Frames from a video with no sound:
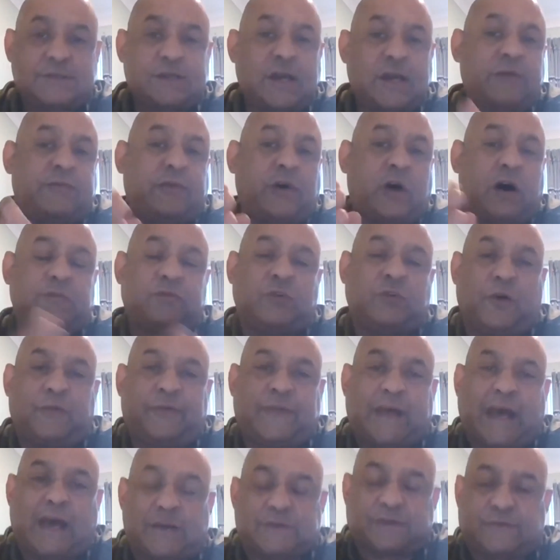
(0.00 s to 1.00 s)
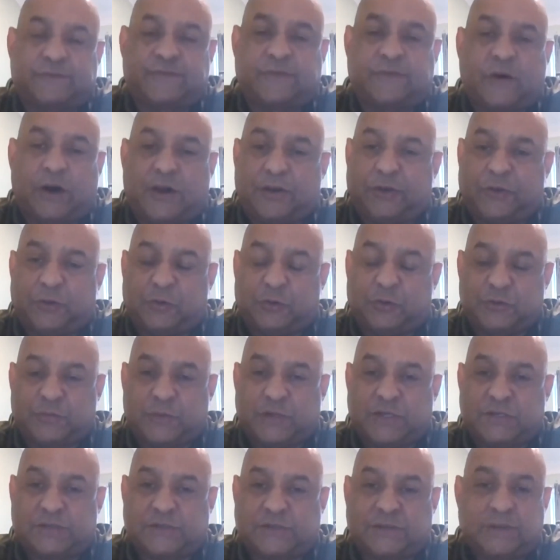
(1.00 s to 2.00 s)
So if I've got 1,000 fire doors,
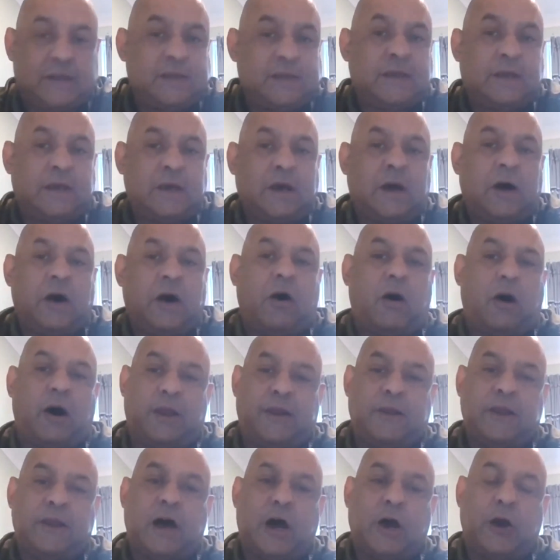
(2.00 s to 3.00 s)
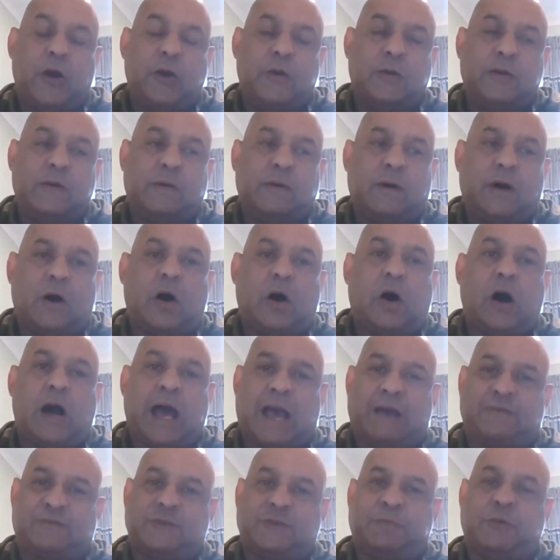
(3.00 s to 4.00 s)
which I know I
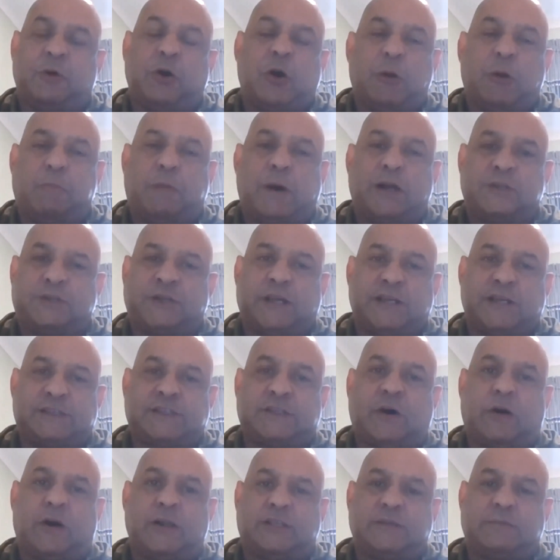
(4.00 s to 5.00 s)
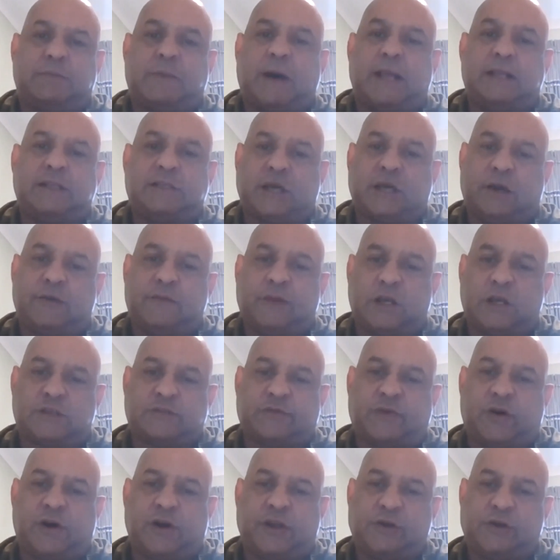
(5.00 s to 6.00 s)
have to put a budget aside to maintain
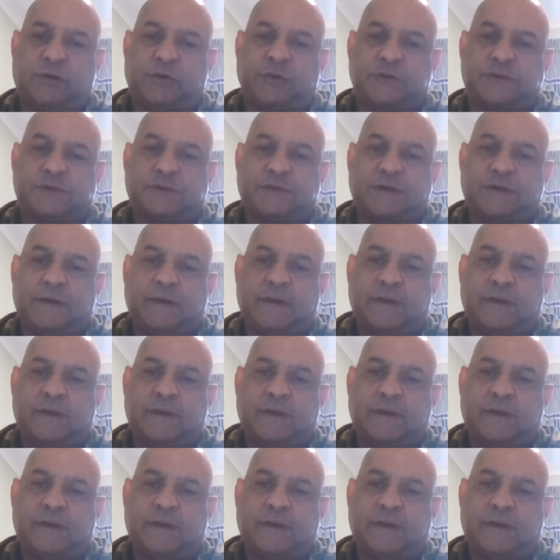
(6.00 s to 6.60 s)
those fire doors.